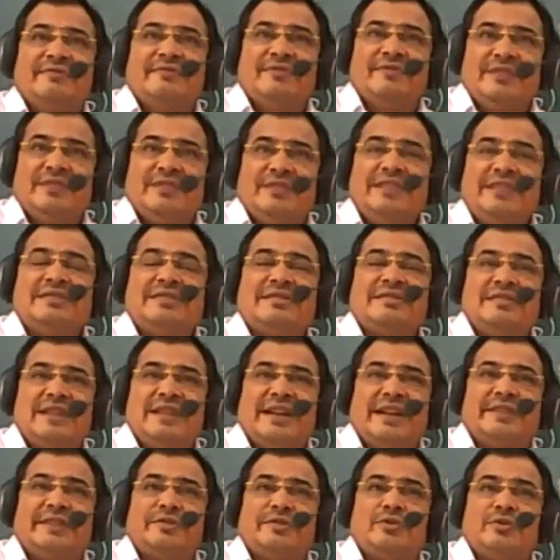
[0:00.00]
this
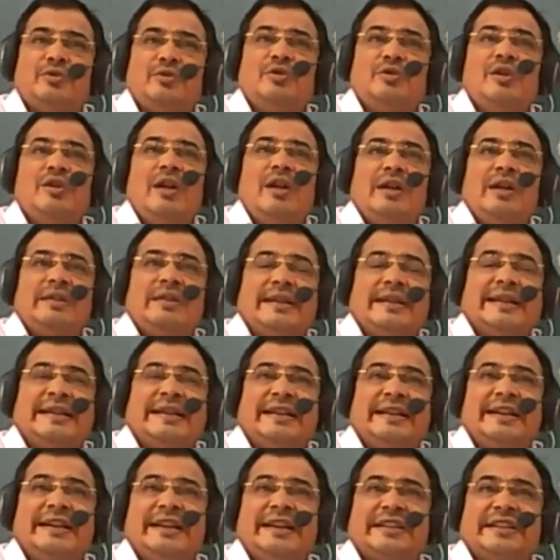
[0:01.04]
led to
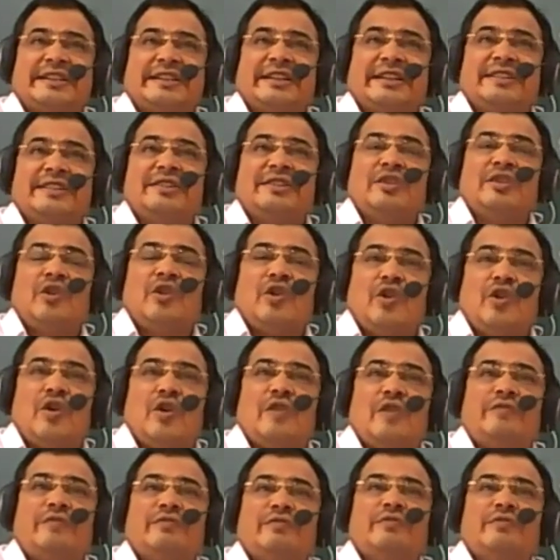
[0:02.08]
degradation
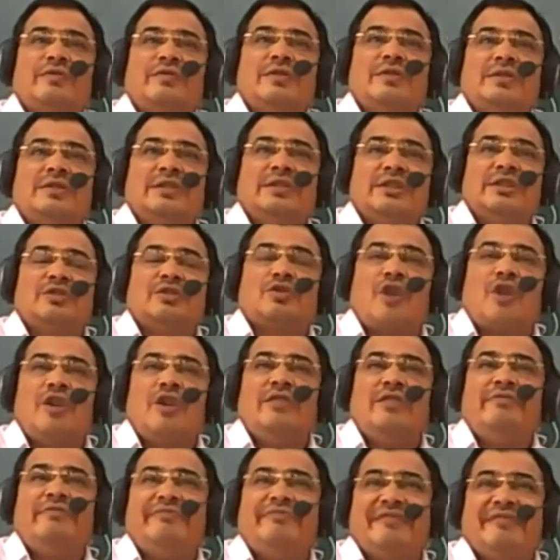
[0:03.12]
of the
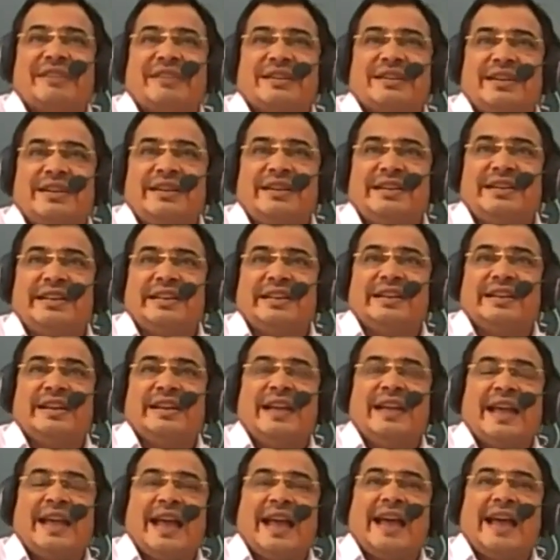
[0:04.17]
soil fertility
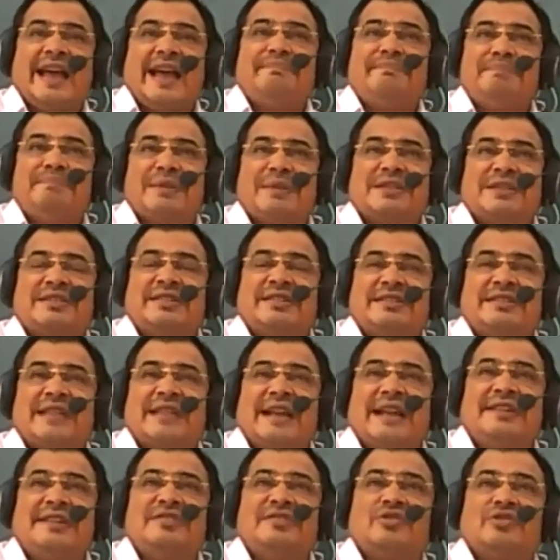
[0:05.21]
and
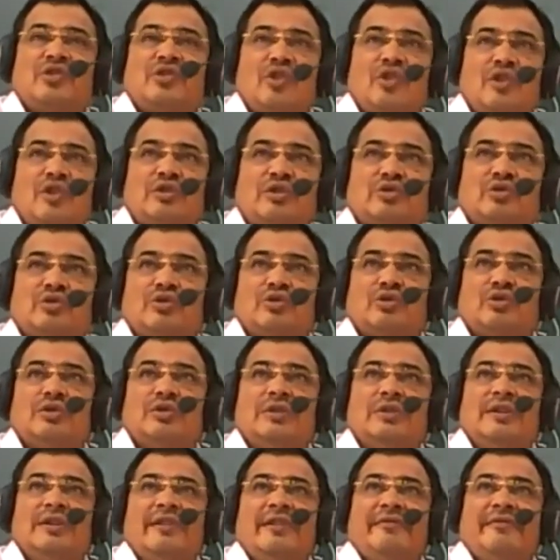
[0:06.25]
pesticides also,
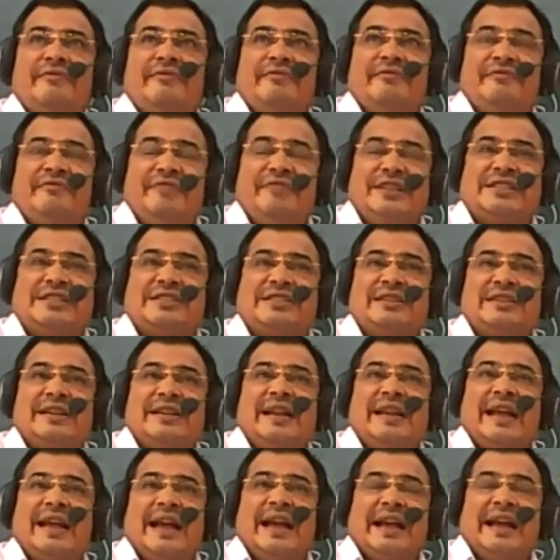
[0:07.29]
which
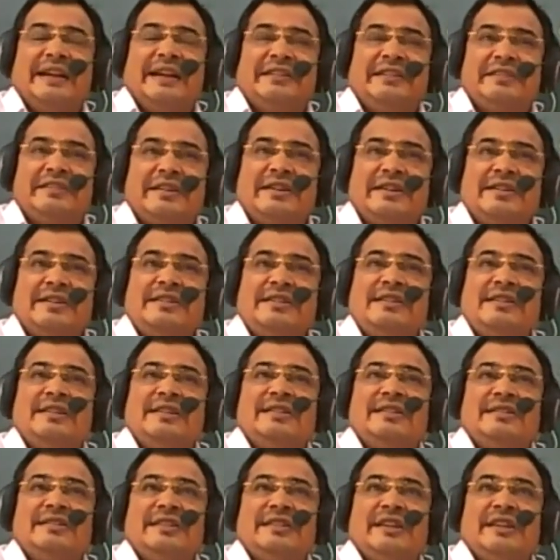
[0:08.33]
enter
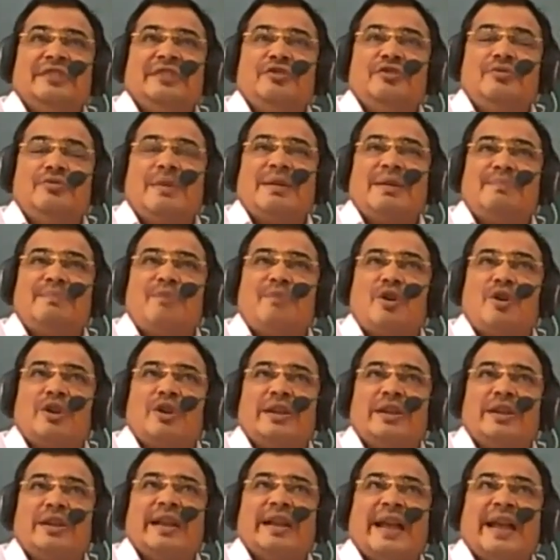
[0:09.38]
the human
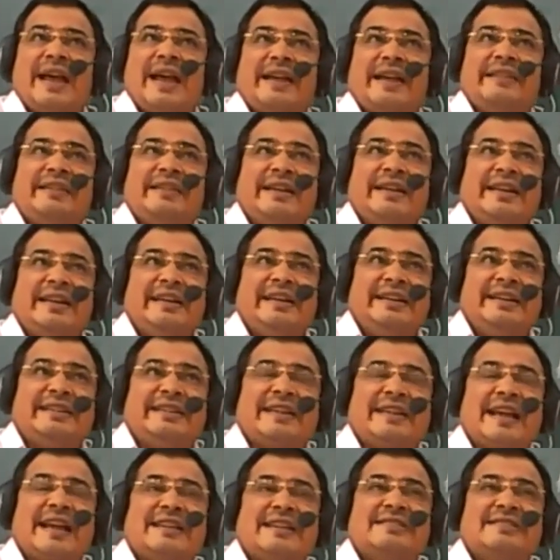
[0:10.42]
body and
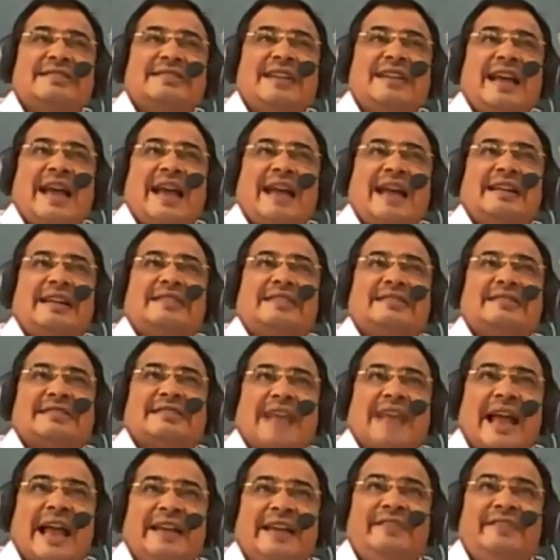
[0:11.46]
it has an
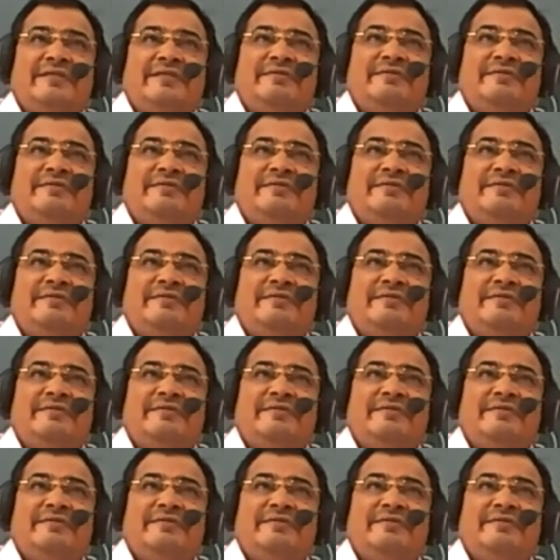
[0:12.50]
side